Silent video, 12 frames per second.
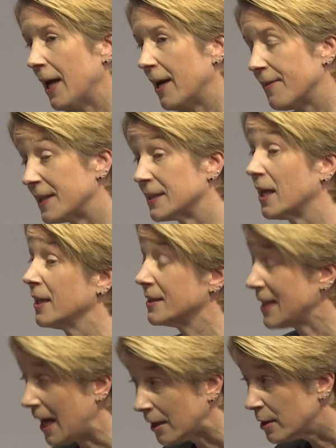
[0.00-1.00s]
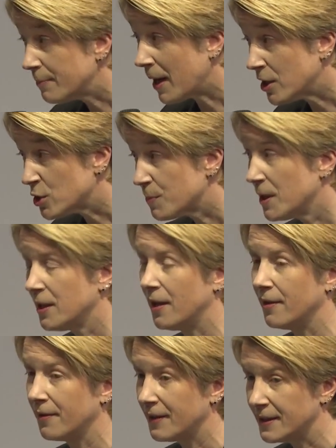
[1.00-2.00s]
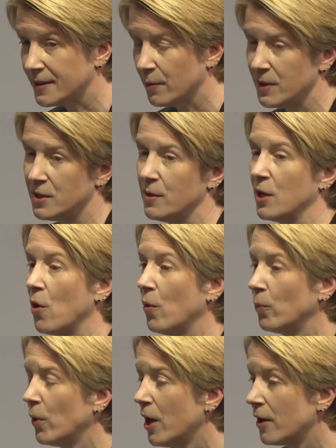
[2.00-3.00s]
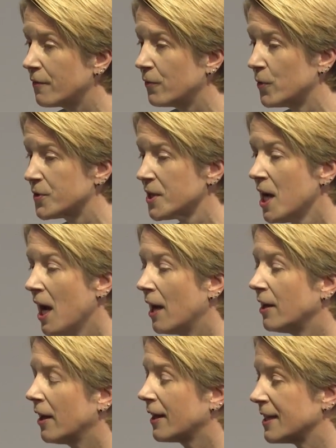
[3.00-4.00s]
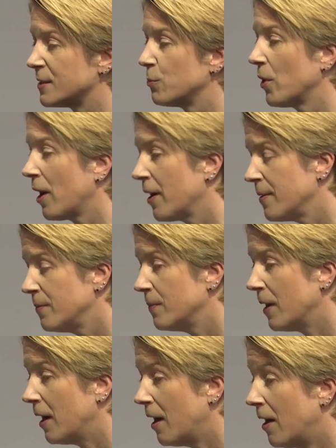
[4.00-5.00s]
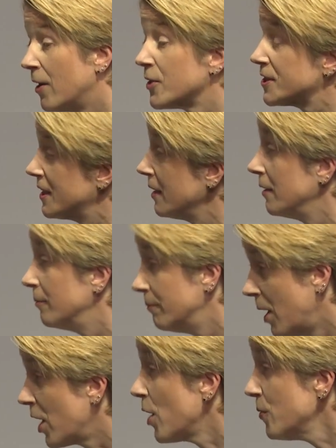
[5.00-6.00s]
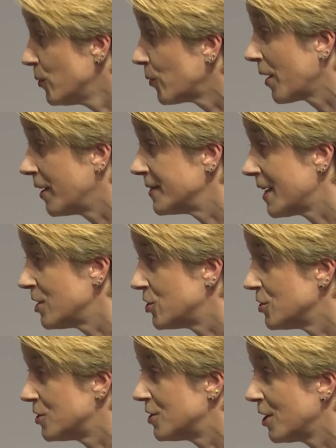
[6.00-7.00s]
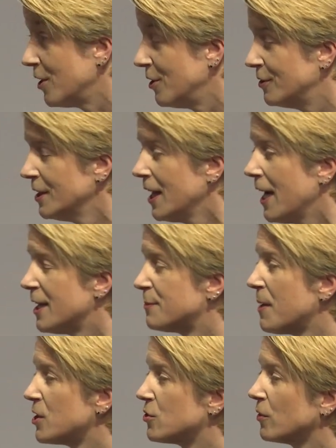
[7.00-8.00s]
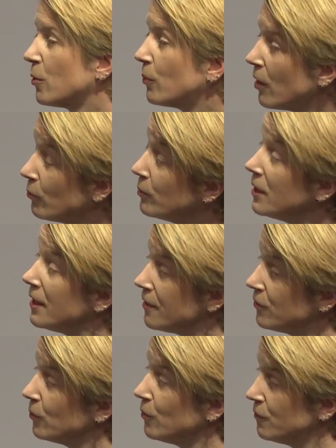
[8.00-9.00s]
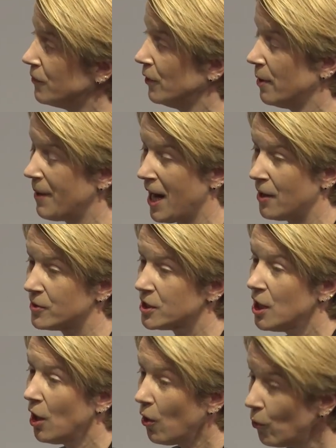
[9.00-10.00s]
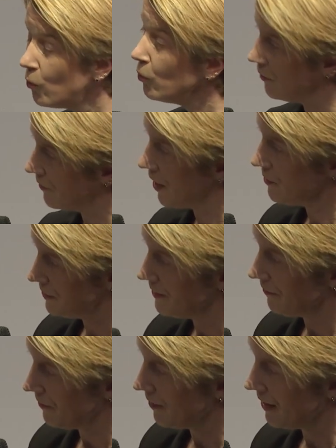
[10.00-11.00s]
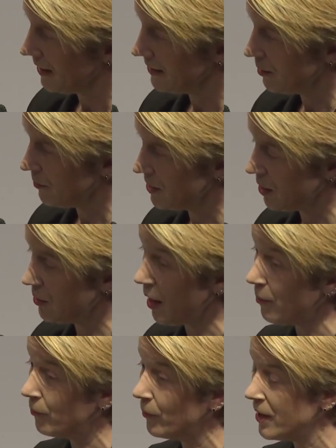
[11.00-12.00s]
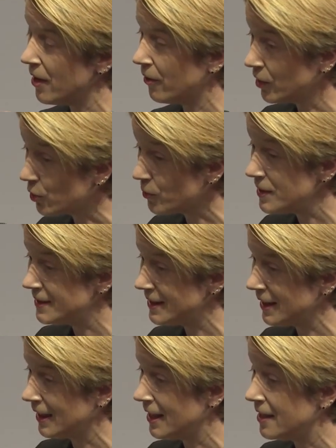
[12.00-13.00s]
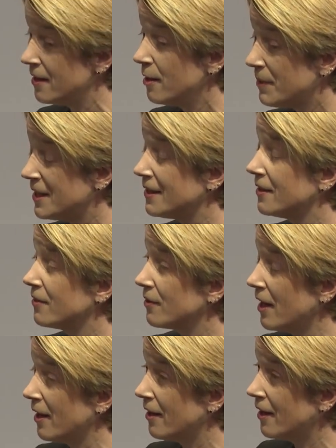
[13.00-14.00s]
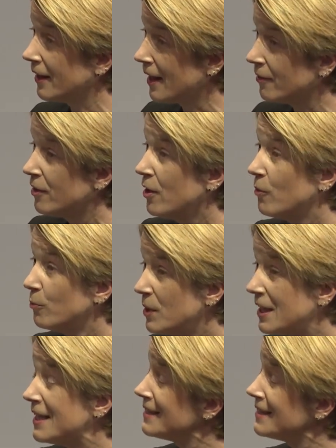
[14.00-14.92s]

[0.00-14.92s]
things like talent management and the things that we're doing on workforce. And I guess what I'm asking my own organisation to do is make sure that we are really thoughtful about all of those different things that we do. And we are increasingly being, again, really